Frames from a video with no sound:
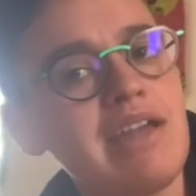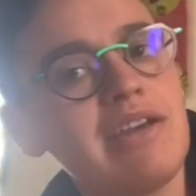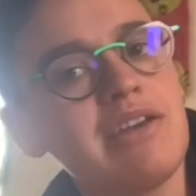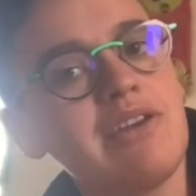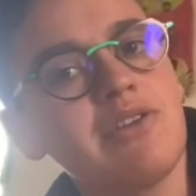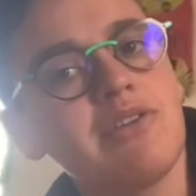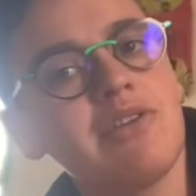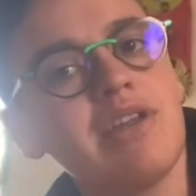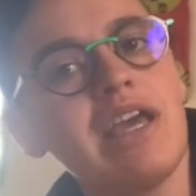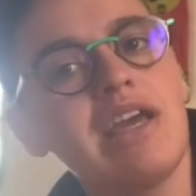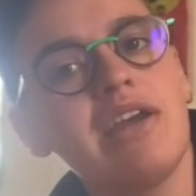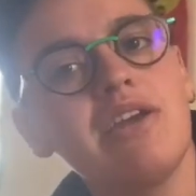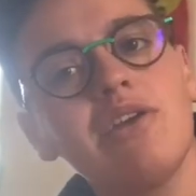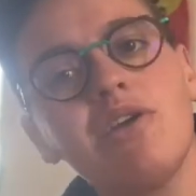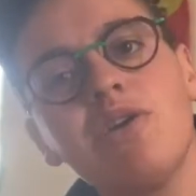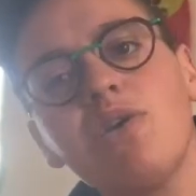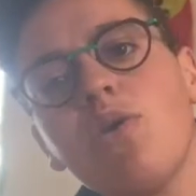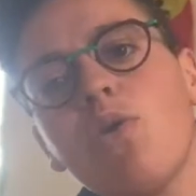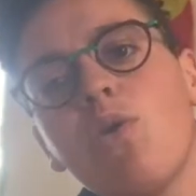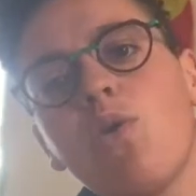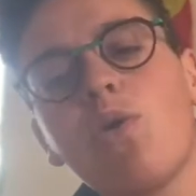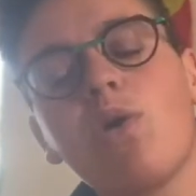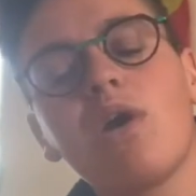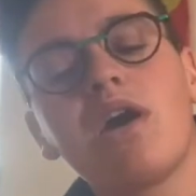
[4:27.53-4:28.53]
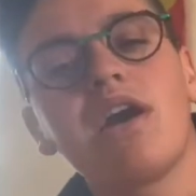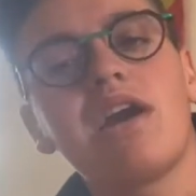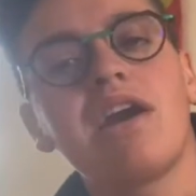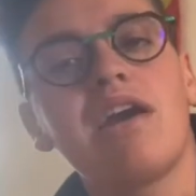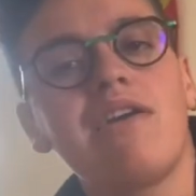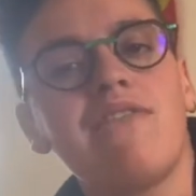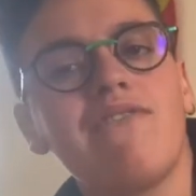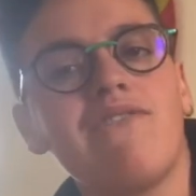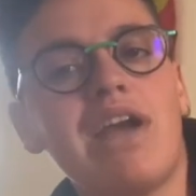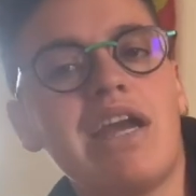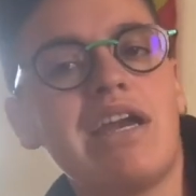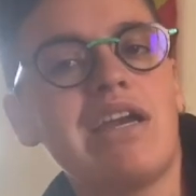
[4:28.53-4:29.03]
your letter or
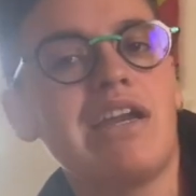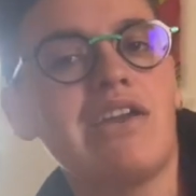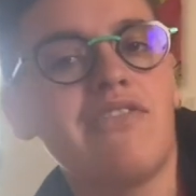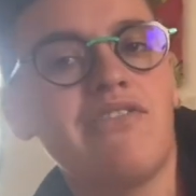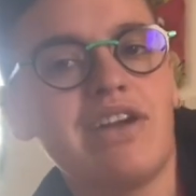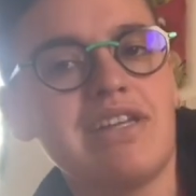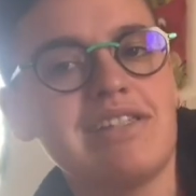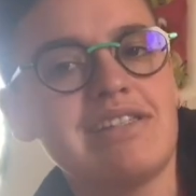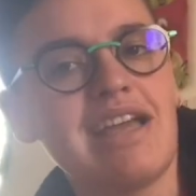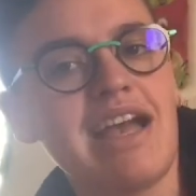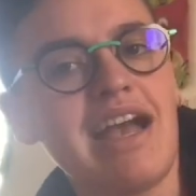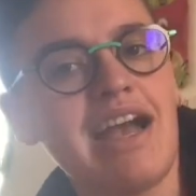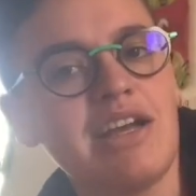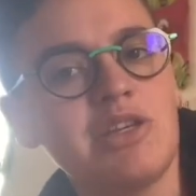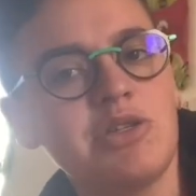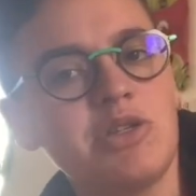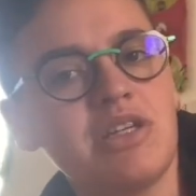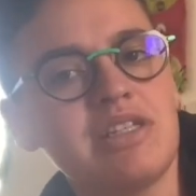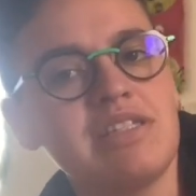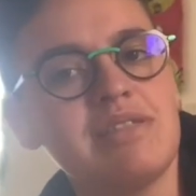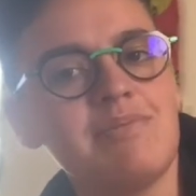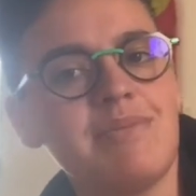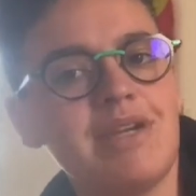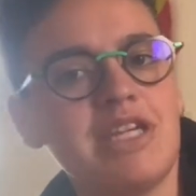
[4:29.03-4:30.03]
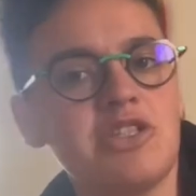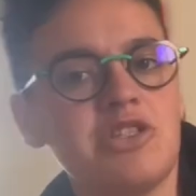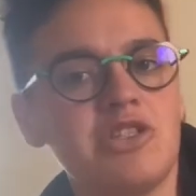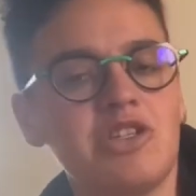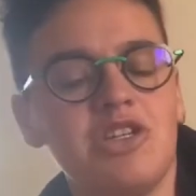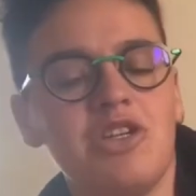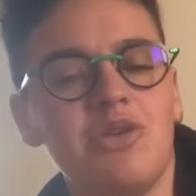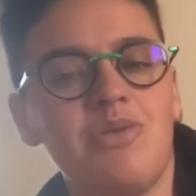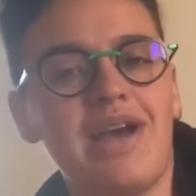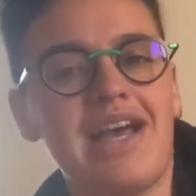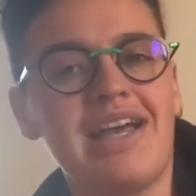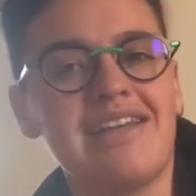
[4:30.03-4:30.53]
finding a friend's address, make sure
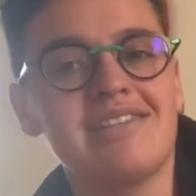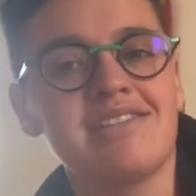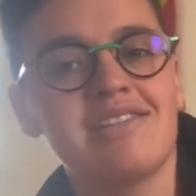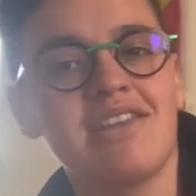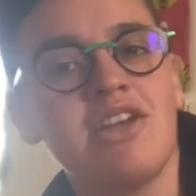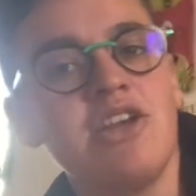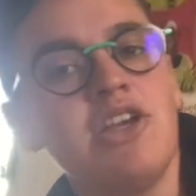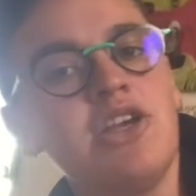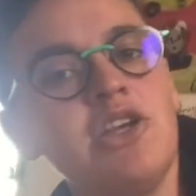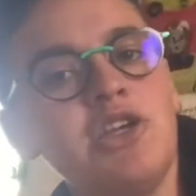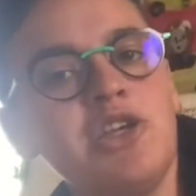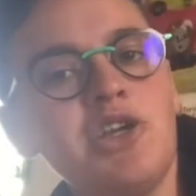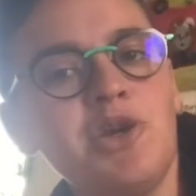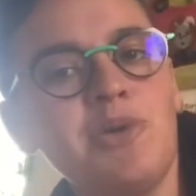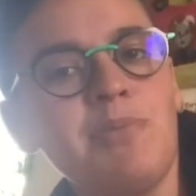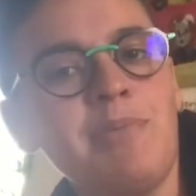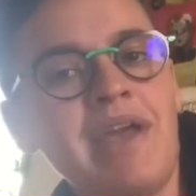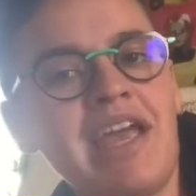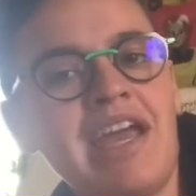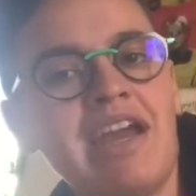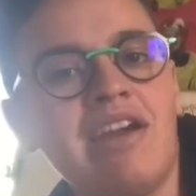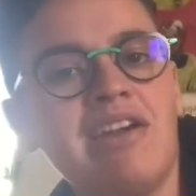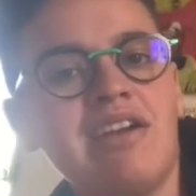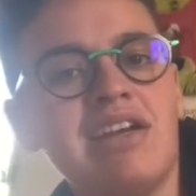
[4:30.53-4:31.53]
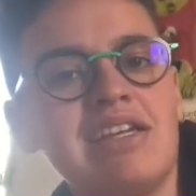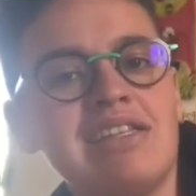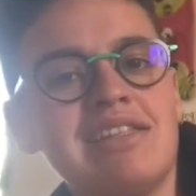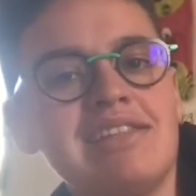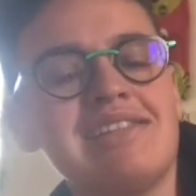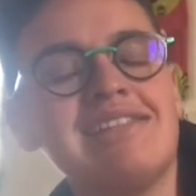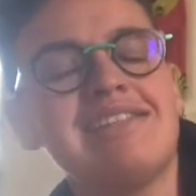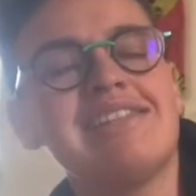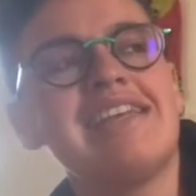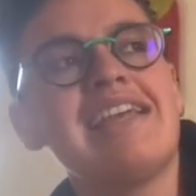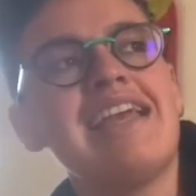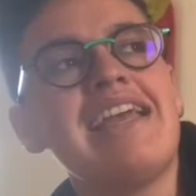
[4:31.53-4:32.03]
you ask your
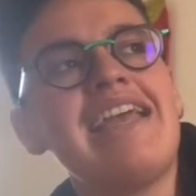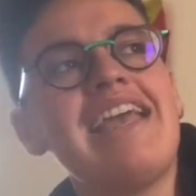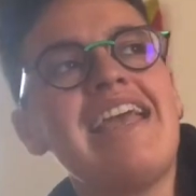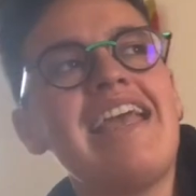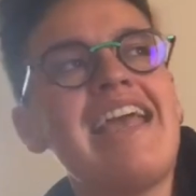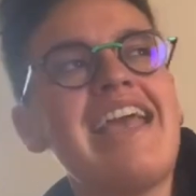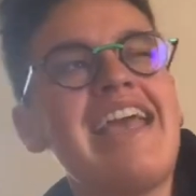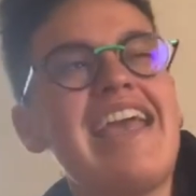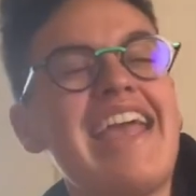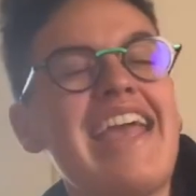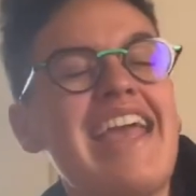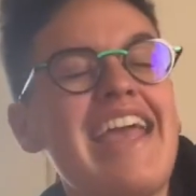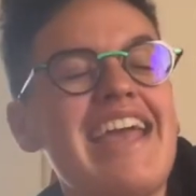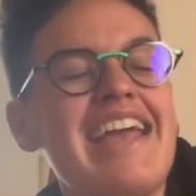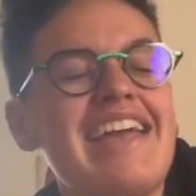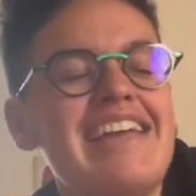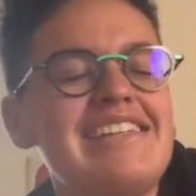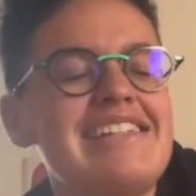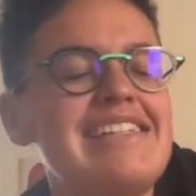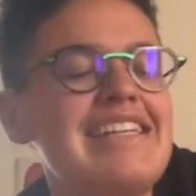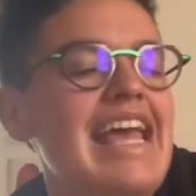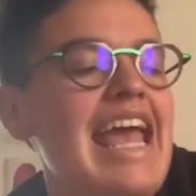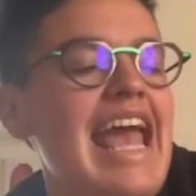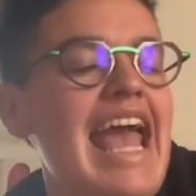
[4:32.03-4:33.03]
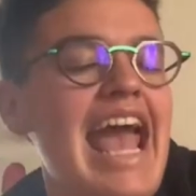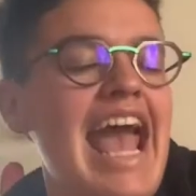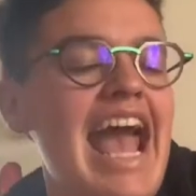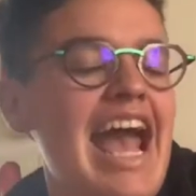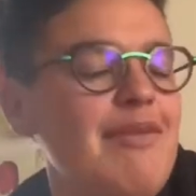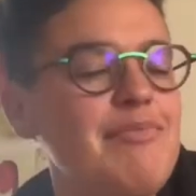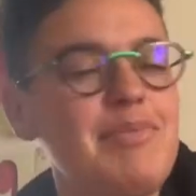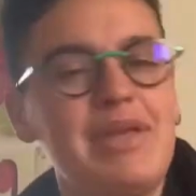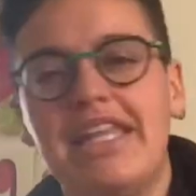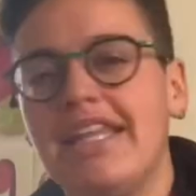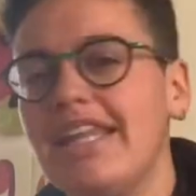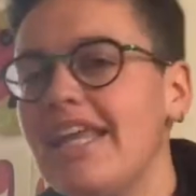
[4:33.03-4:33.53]
parents. And
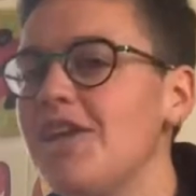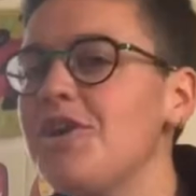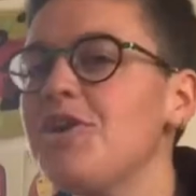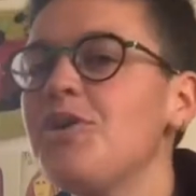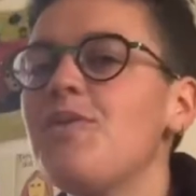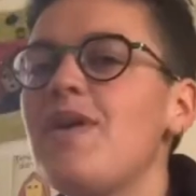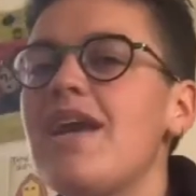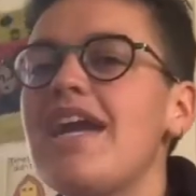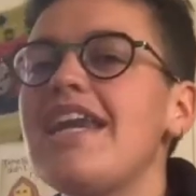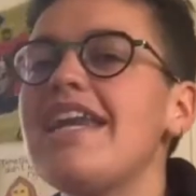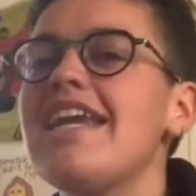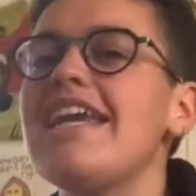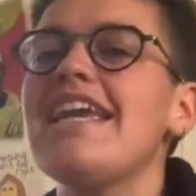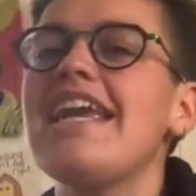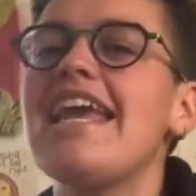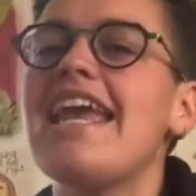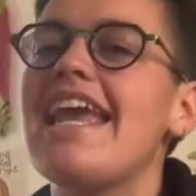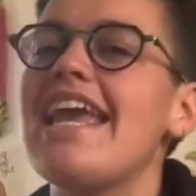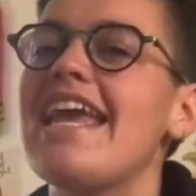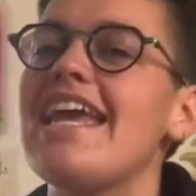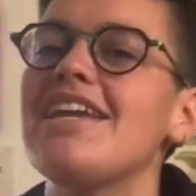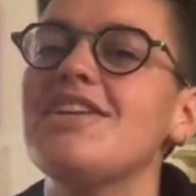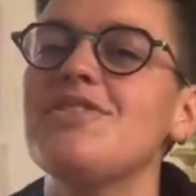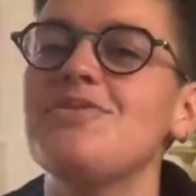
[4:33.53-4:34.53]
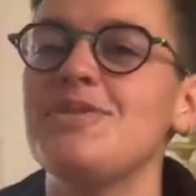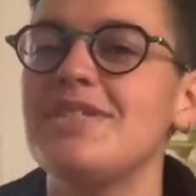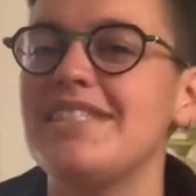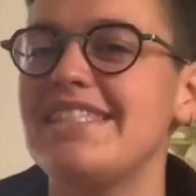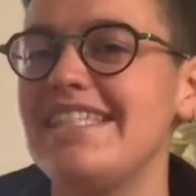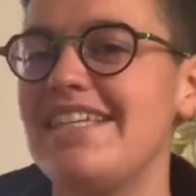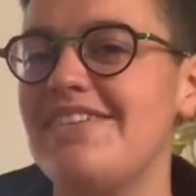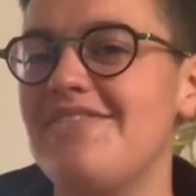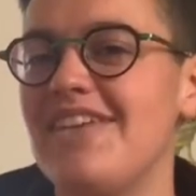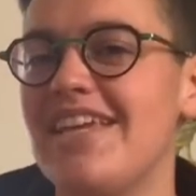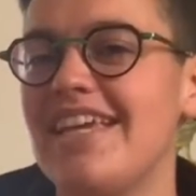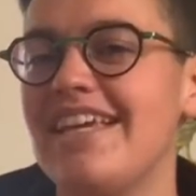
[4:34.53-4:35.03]
happy letter writing and
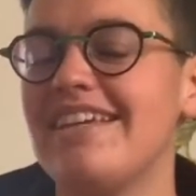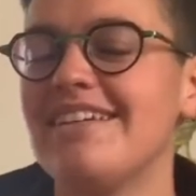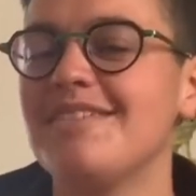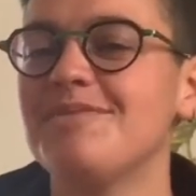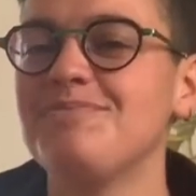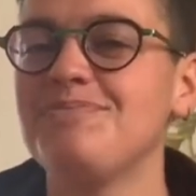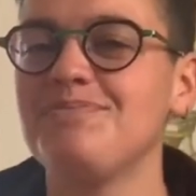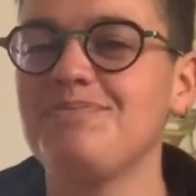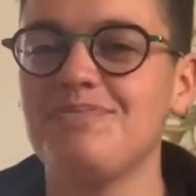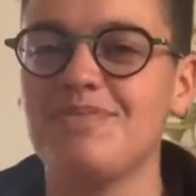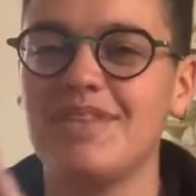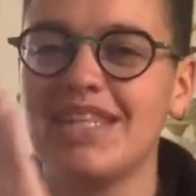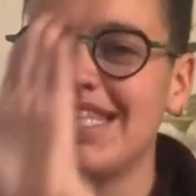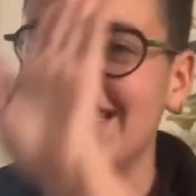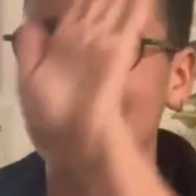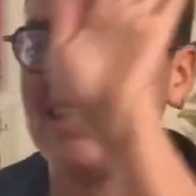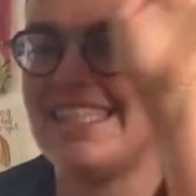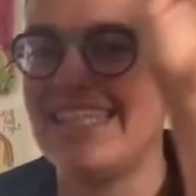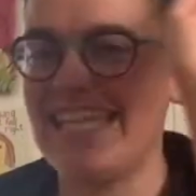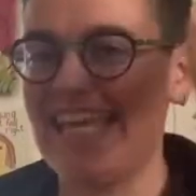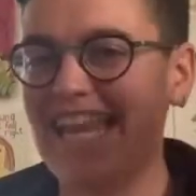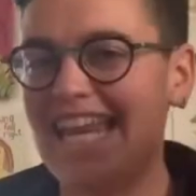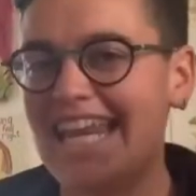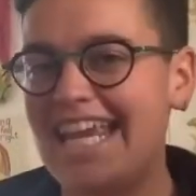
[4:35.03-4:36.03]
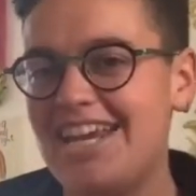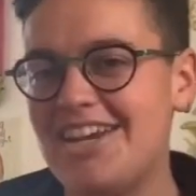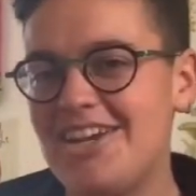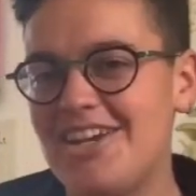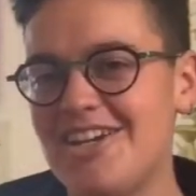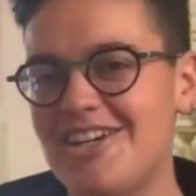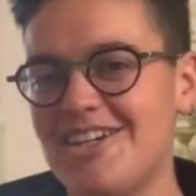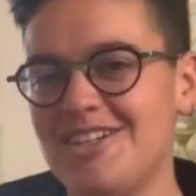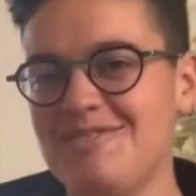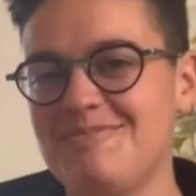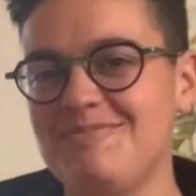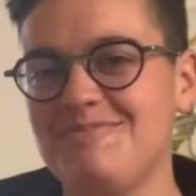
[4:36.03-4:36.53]
receiving. See you
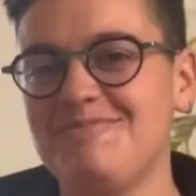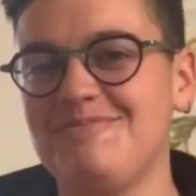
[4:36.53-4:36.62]
later.